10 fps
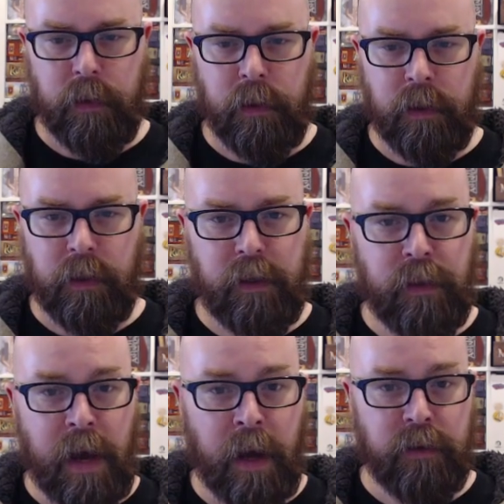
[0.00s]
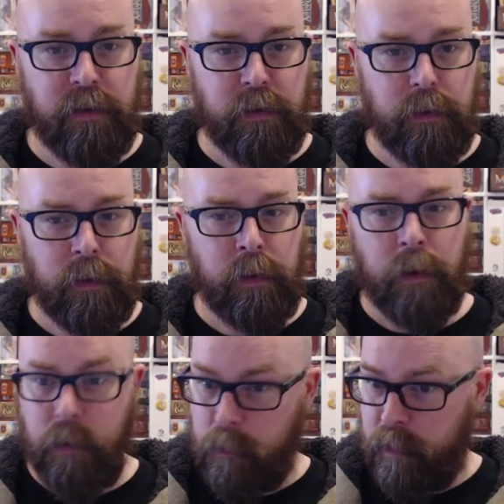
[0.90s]
click that.
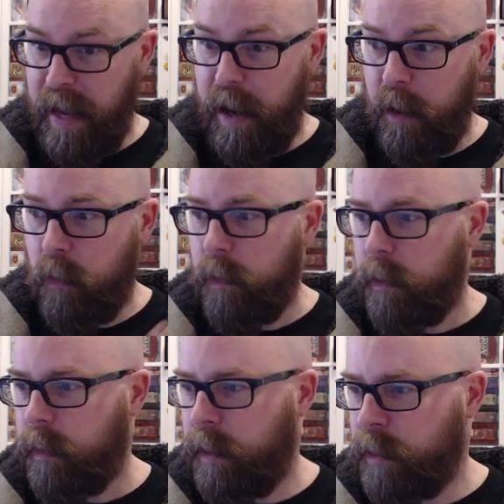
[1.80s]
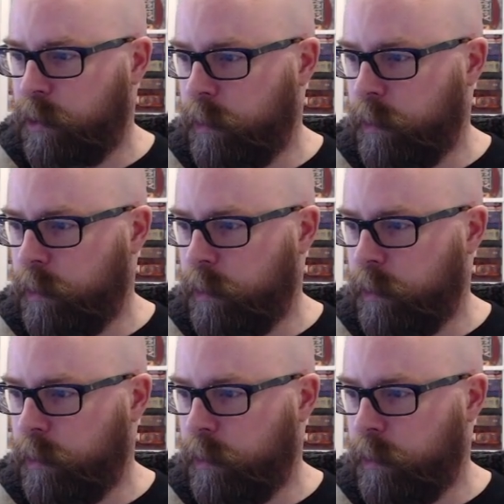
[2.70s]
Now it should